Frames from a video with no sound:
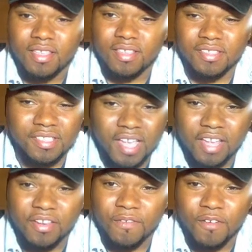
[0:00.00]
it's
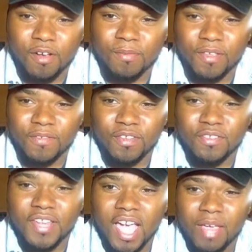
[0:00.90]
not your fault. But if you
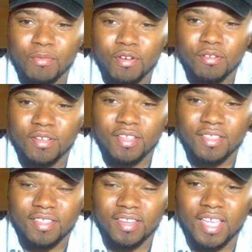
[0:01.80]
die broke,
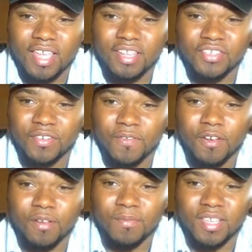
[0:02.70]
then that is your
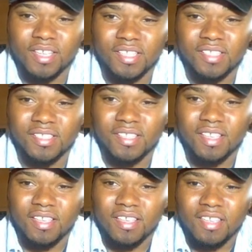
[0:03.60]
fault because
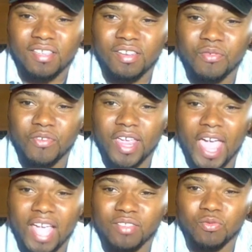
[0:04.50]
you didn't
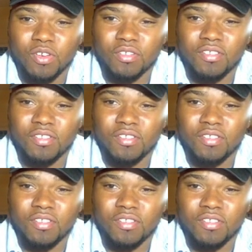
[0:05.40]
react well.